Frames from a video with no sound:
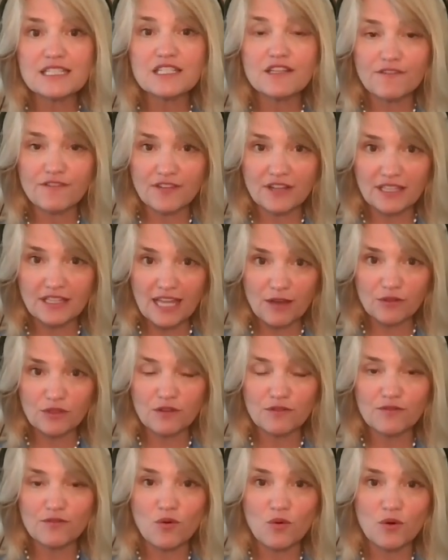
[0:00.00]
to fill out
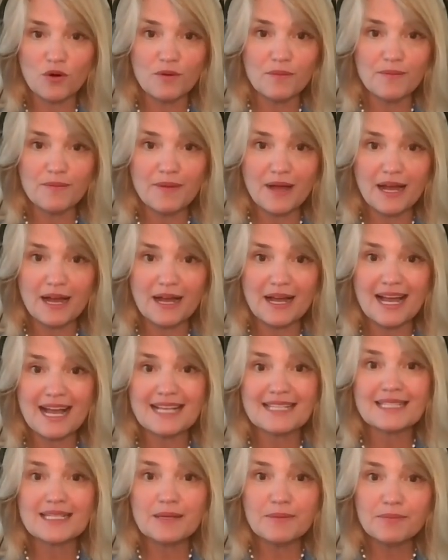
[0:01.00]
the form
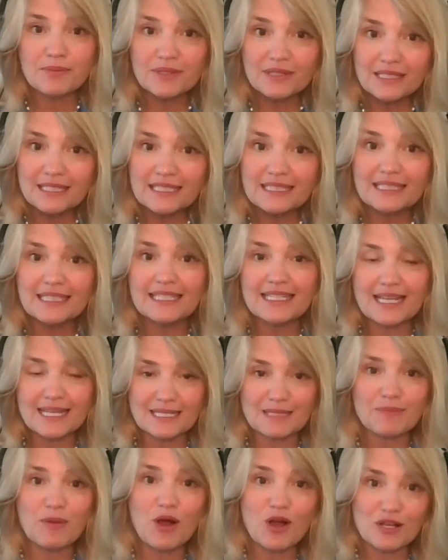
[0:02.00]
as completely
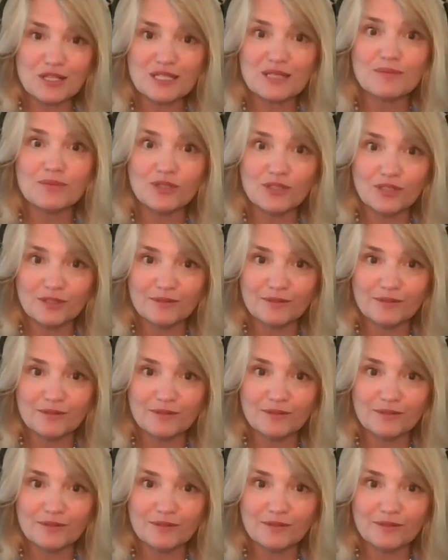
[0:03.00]
as possible.